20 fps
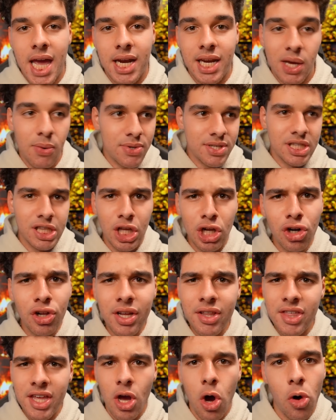and it was
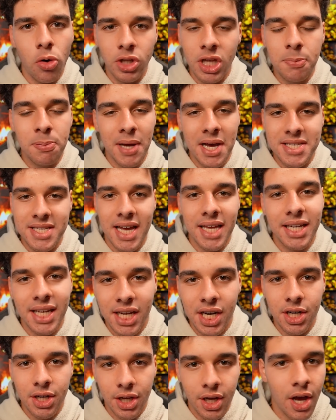literally the only place I
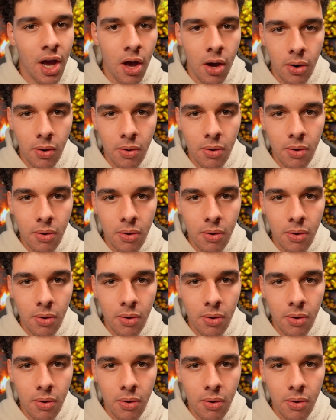needed to go.